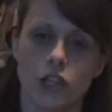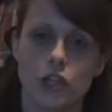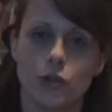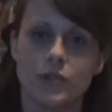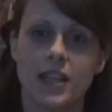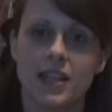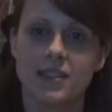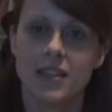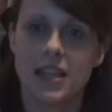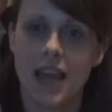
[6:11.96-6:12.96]
I use
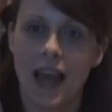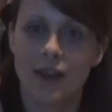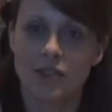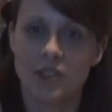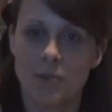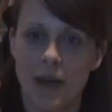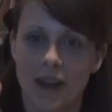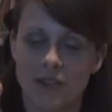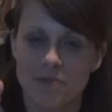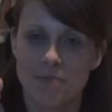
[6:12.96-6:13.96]
is the Out and
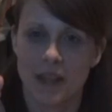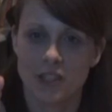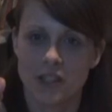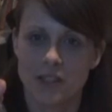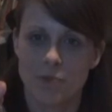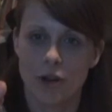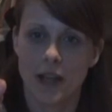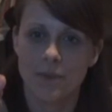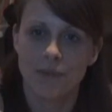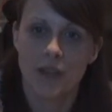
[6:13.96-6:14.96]
About Magic
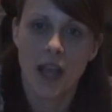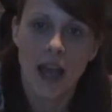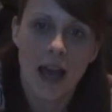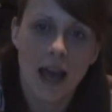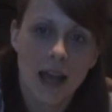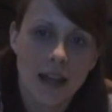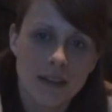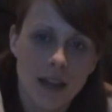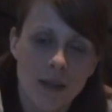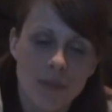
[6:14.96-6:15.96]
Spray,
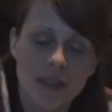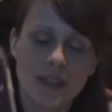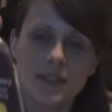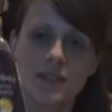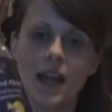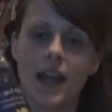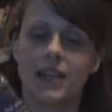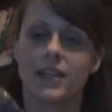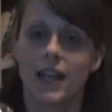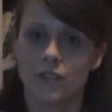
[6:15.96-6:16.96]
and this is
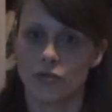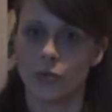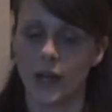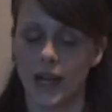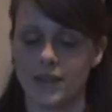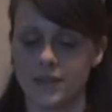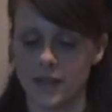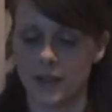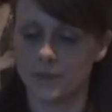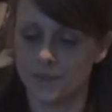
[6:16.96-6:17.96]
a natural
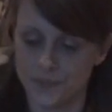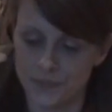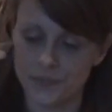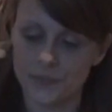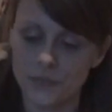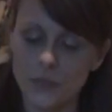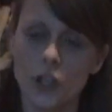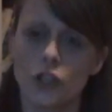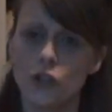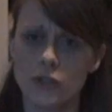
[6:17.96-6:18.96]
cleanser.
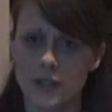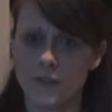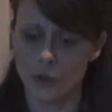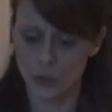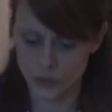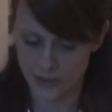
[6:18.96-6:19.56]
I use this for all